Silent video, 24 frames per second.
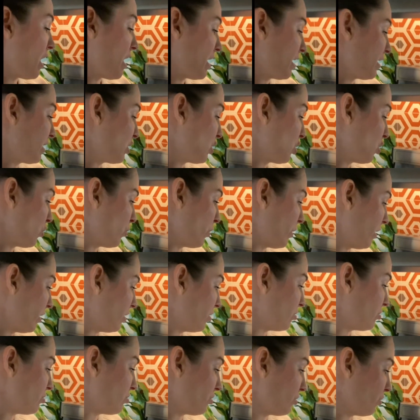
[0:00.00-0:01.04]
go
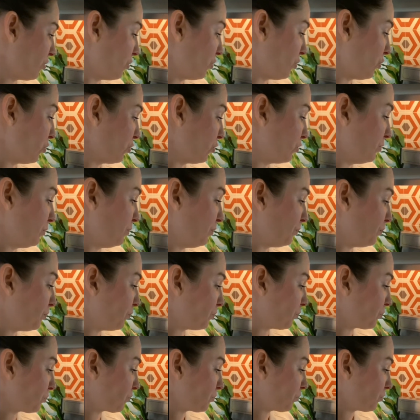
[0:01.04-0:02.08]
into
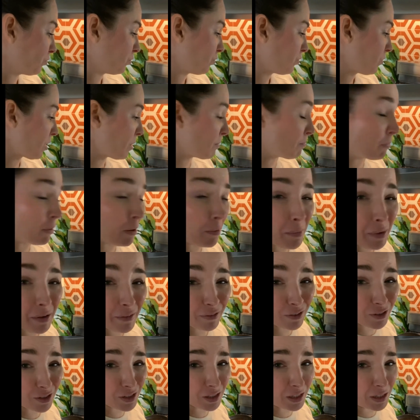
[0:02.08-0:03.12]
put my
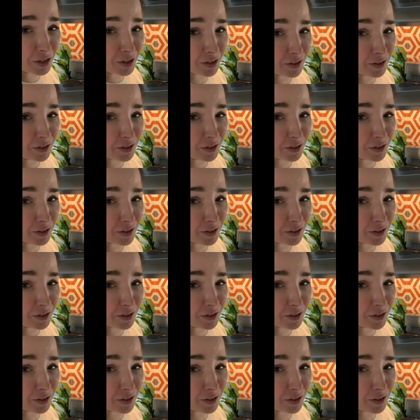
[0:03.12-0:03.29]
first layer of